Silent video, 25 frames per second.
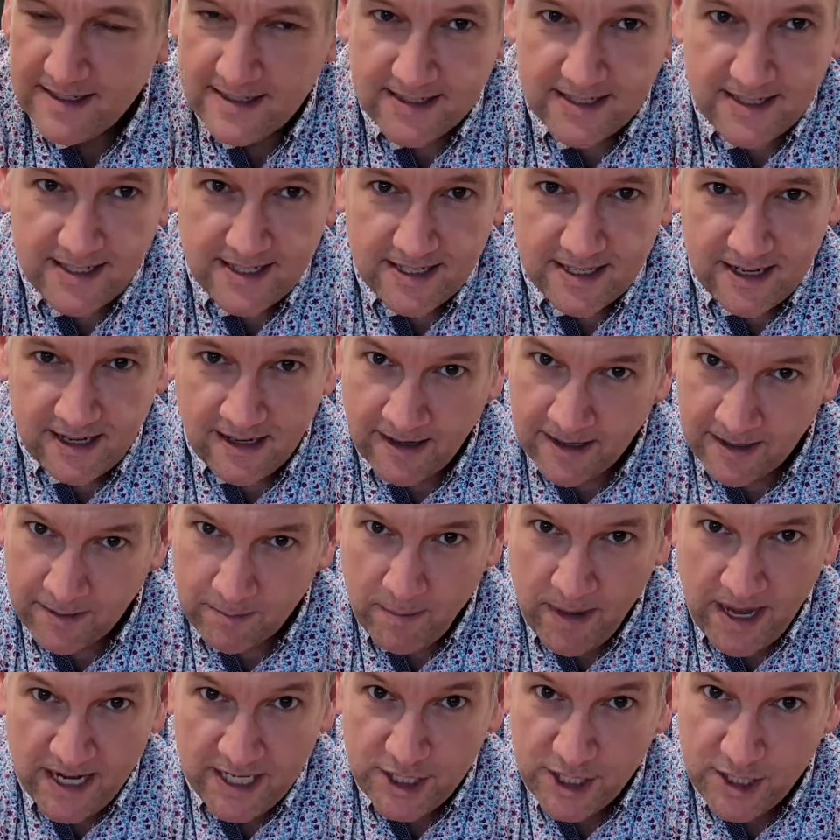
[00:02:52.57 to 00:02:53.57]
These are like
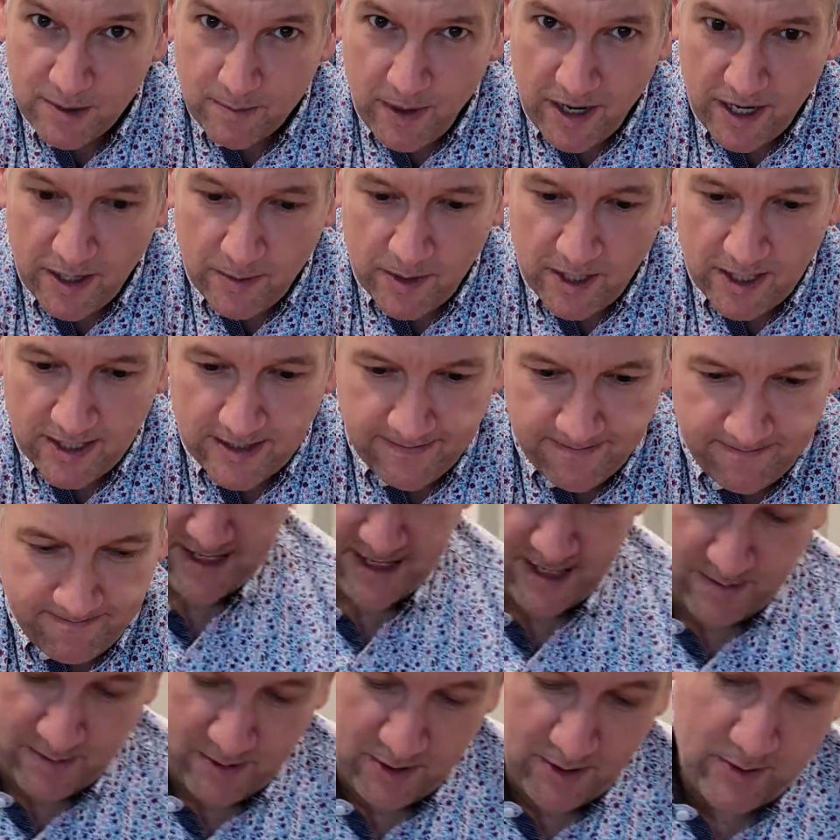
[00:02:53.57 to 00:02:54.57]
magic babies.
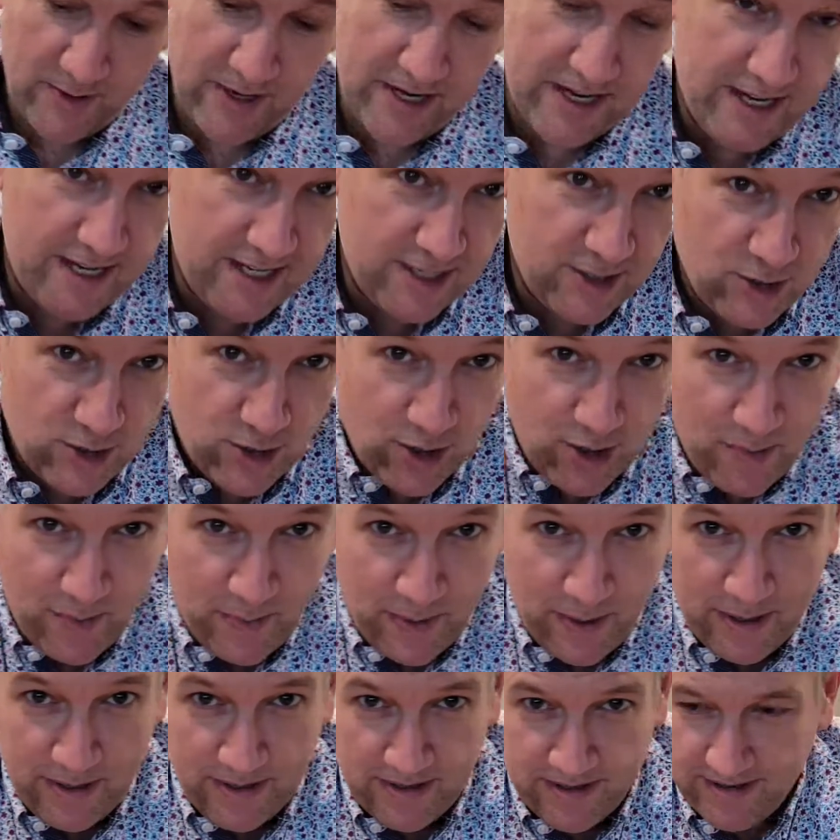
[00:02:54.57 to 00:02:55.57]
Time to drop
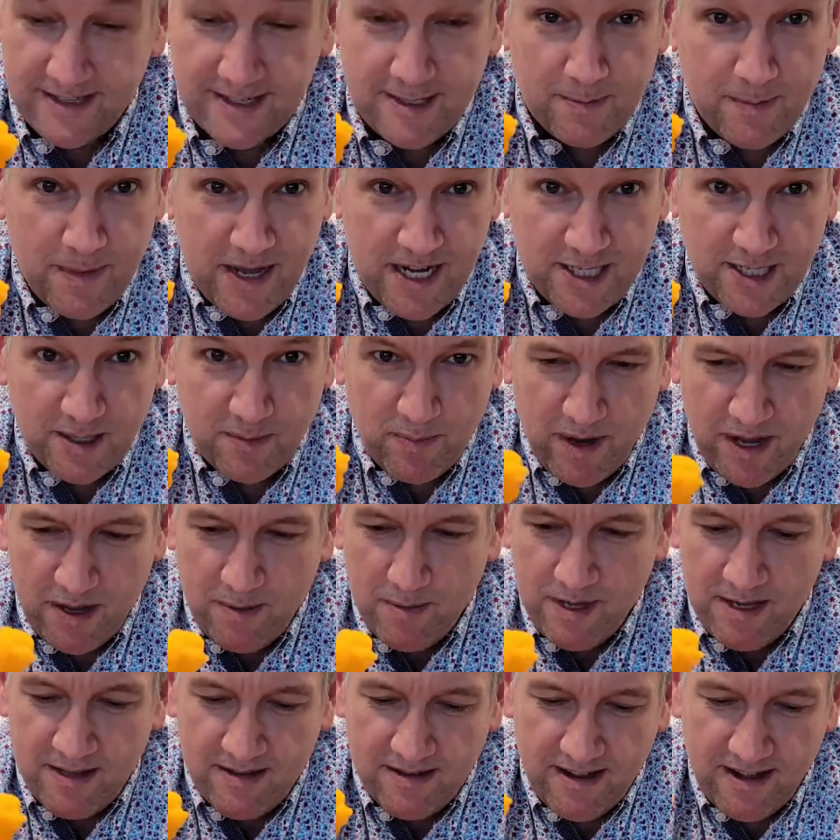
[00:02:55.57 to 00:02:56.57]
this magic
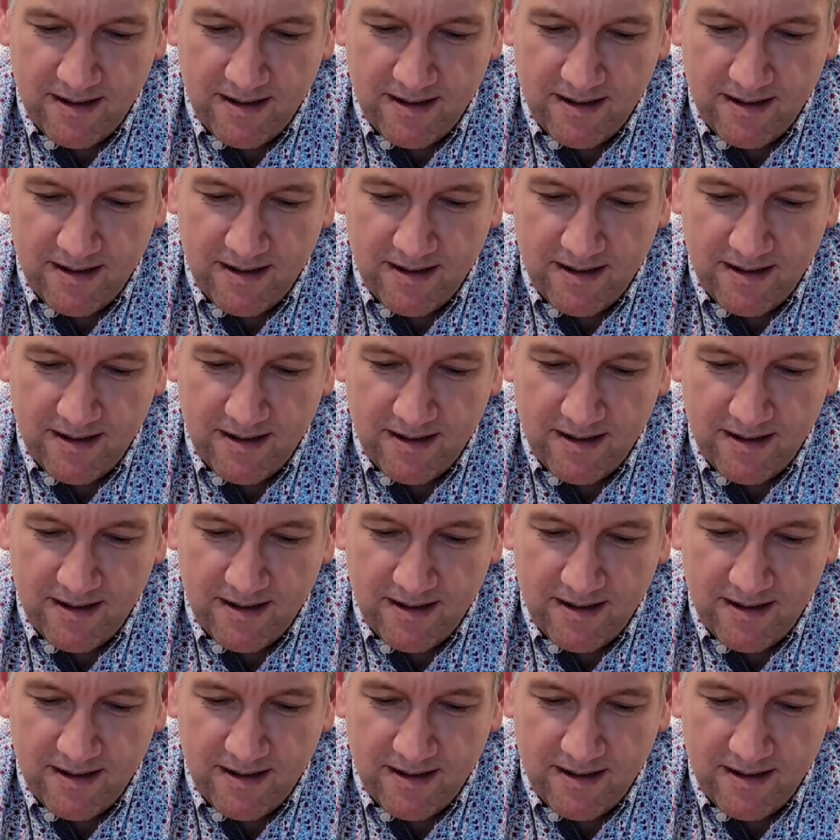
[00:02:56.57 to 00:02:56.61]
baby.